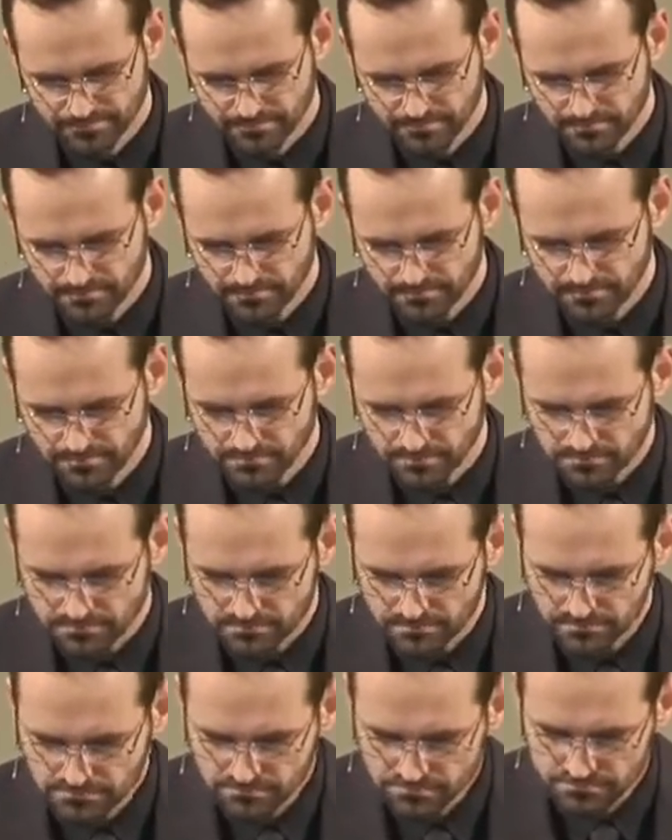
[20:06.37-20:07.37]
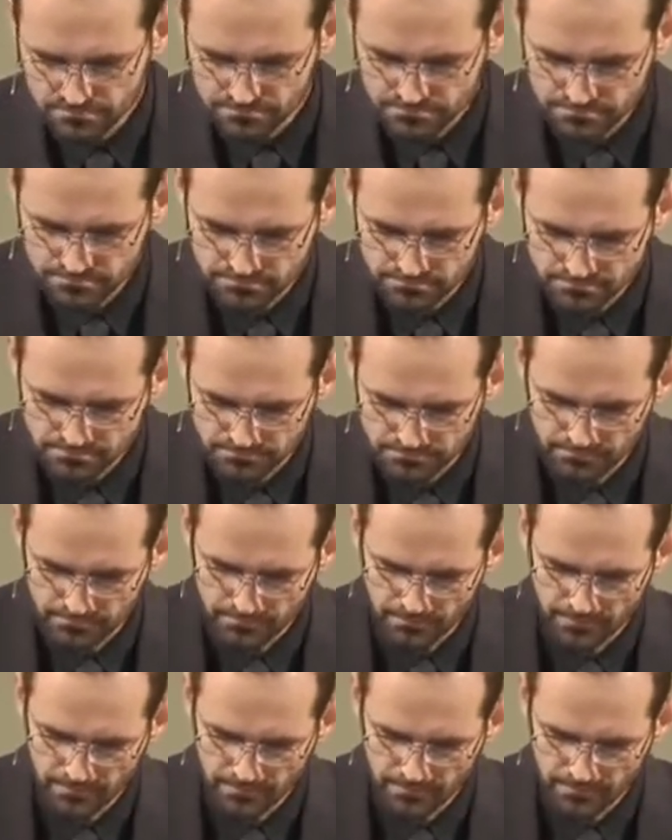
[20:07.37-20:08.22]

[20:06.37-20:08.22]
No one is speaking in this clip.